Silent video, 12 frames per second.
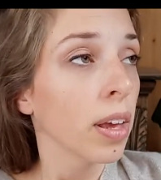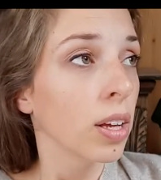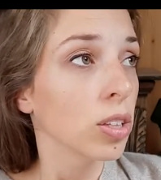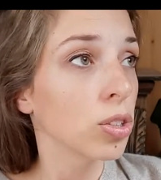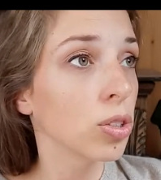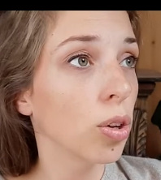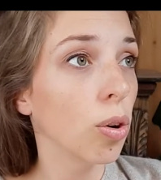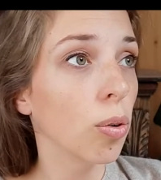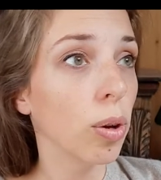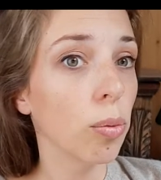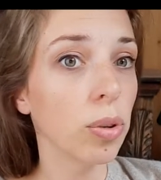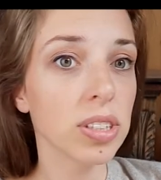So
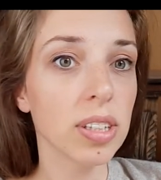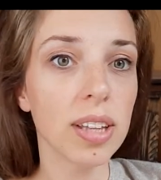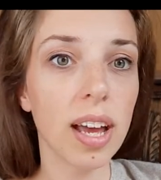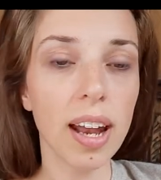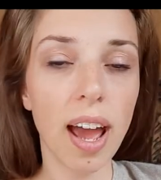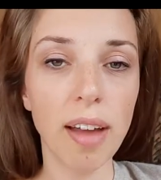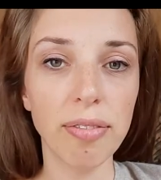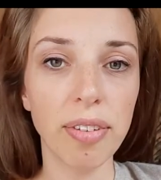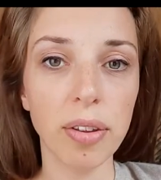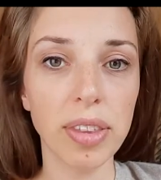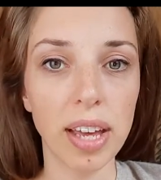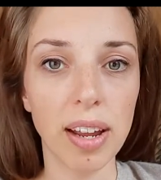it wasn't that I
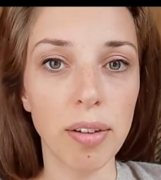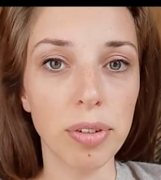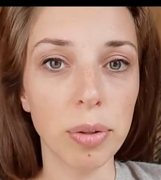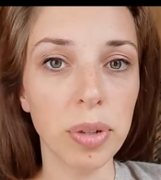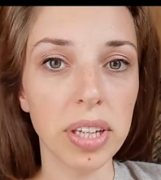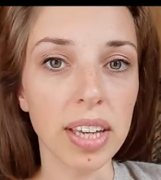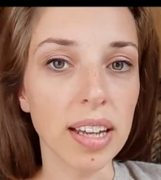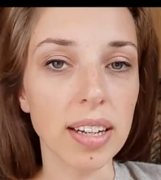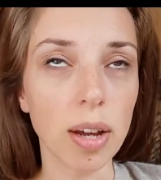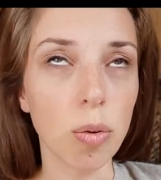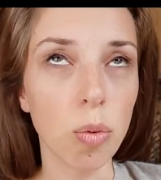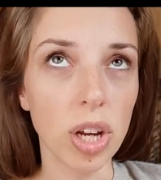felt that every weekend.
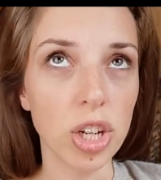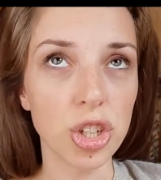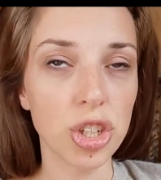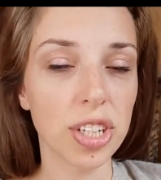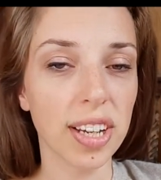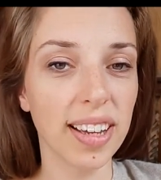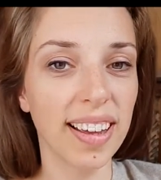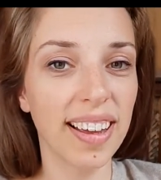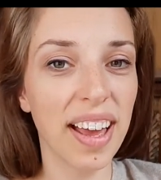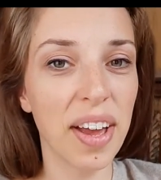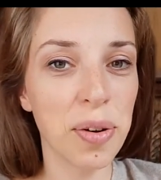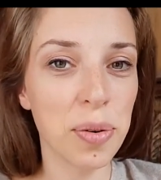I wished
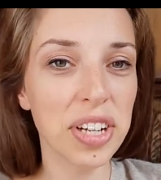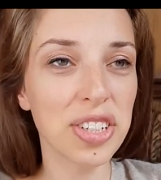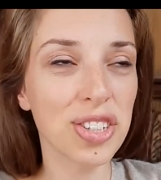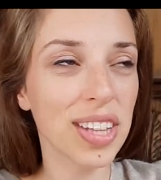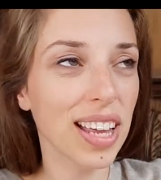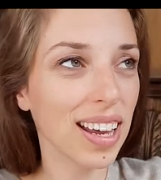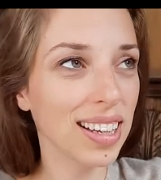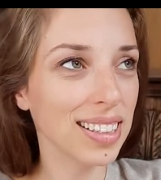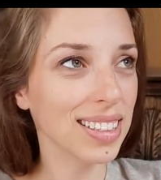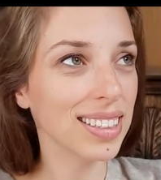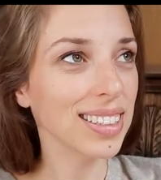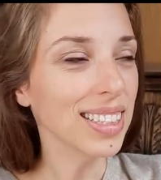I wished that I
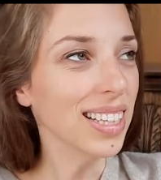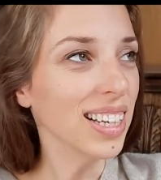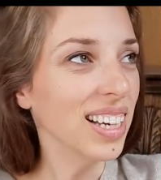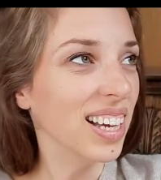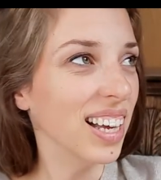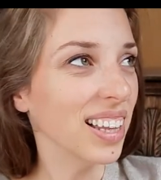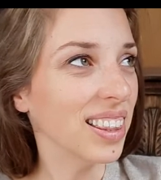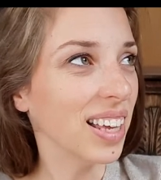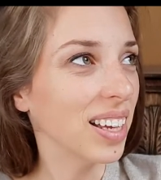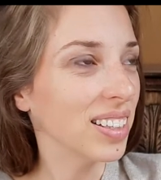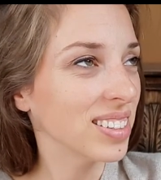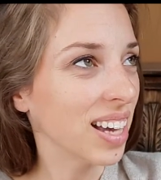did at
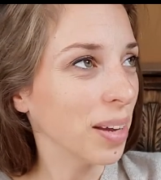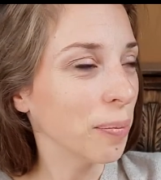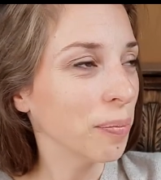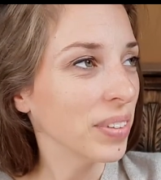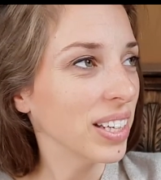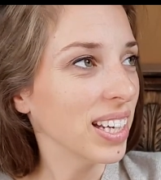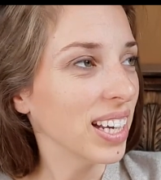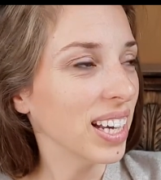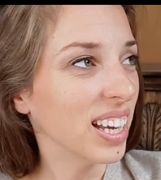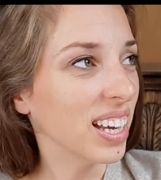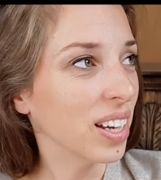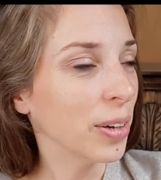that time.
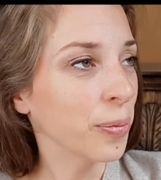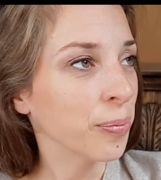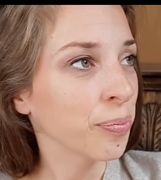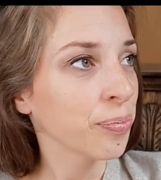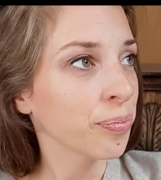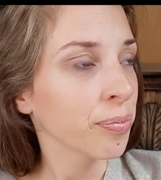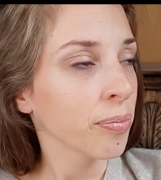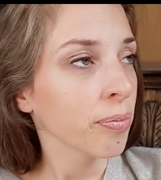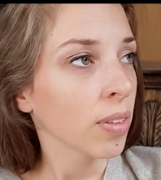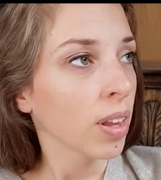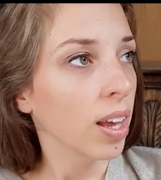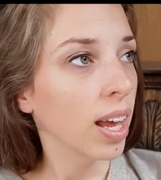Um,
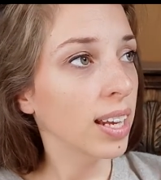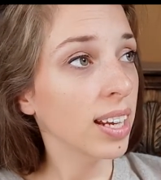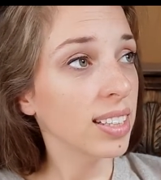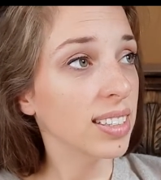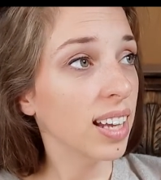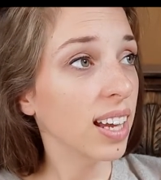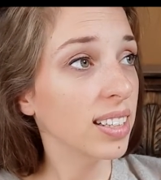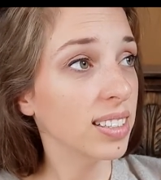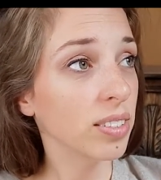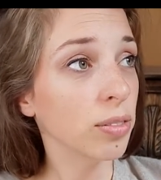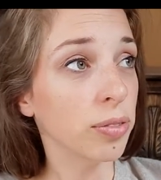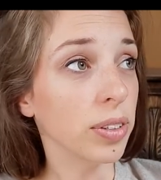and I
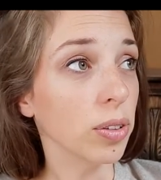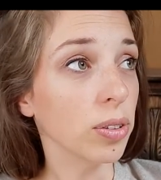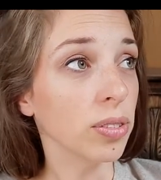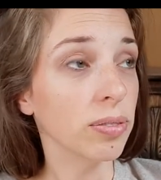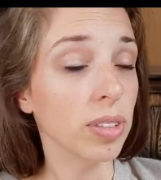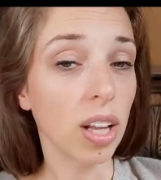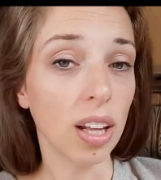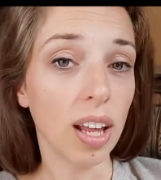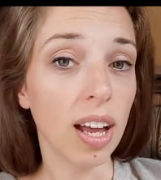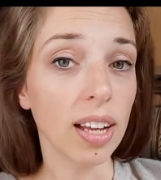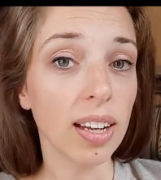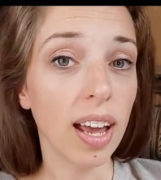didn't feel a
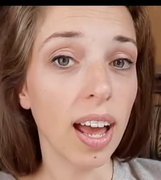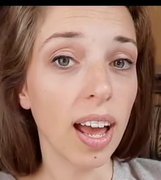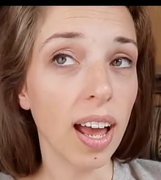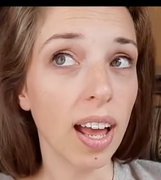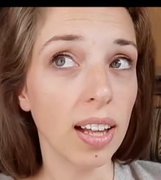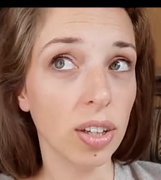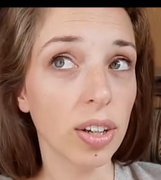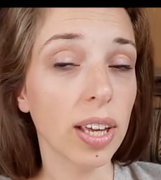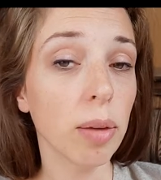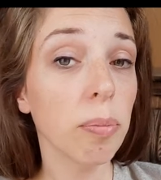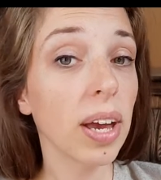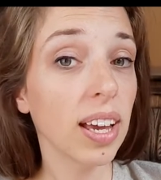lot.
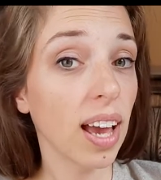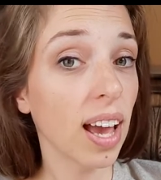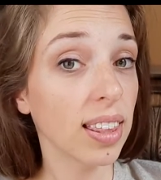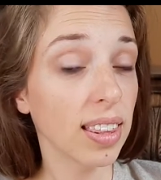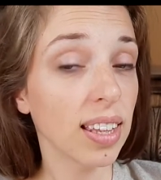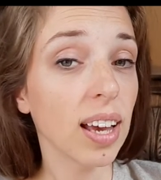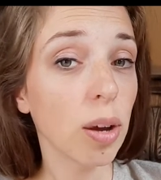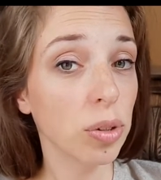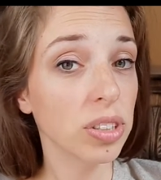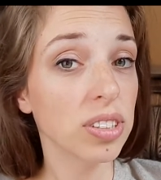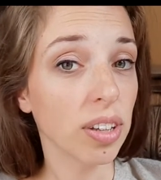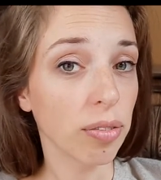Looking back, I think I
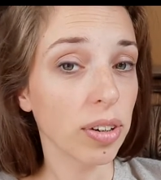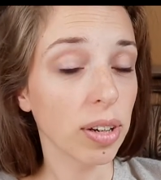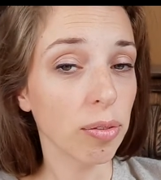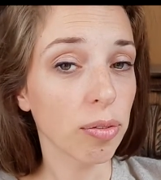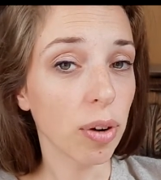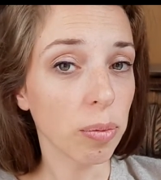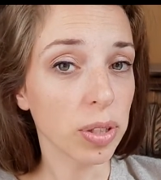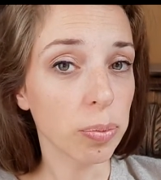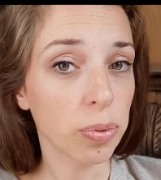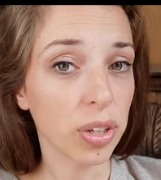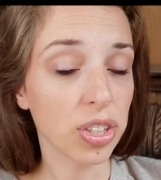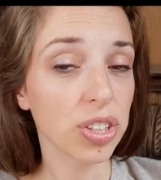was suffering from a
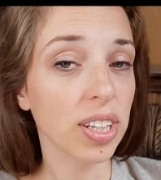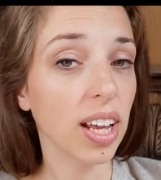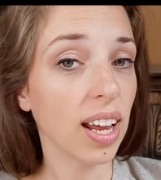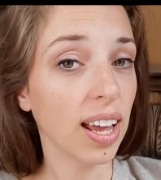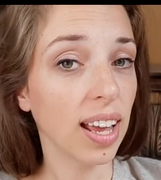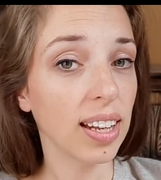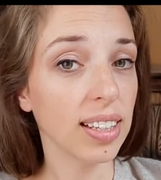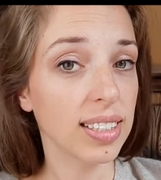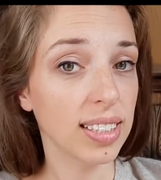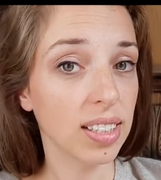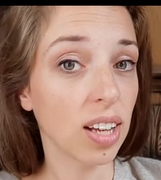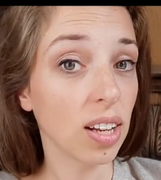depression, and I
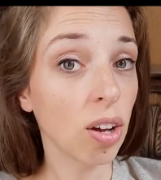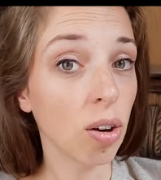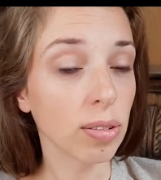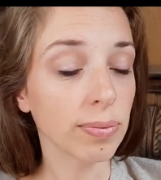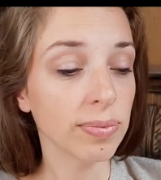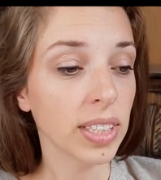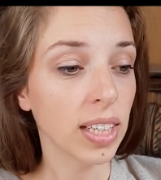did not know.